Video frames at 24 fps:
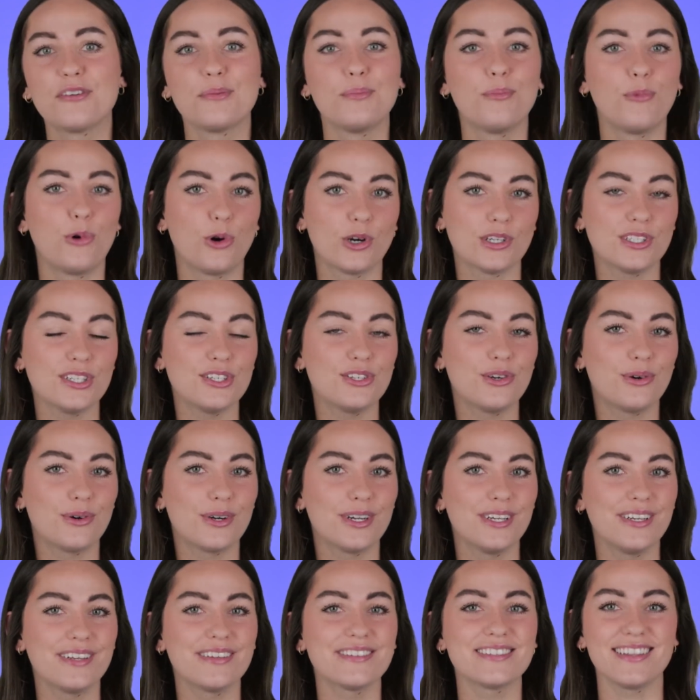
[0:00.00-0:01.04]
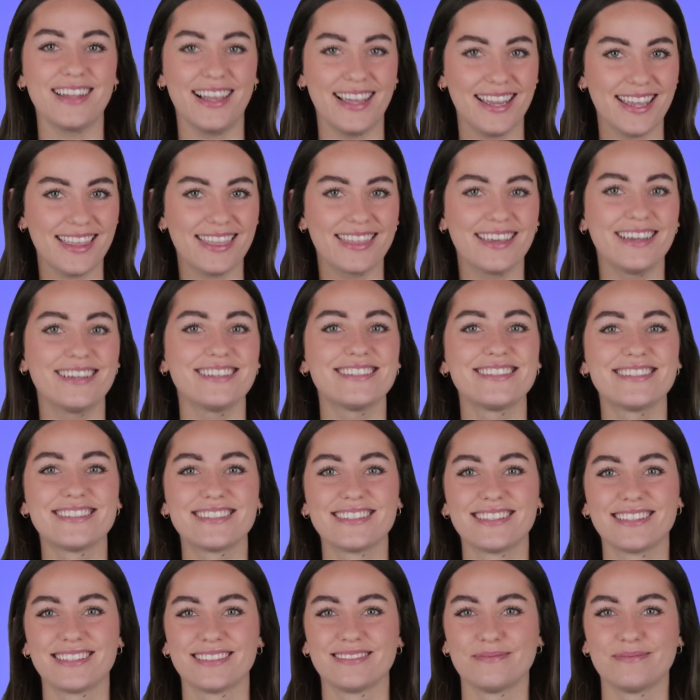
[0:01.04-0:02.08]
for more tutorials like this.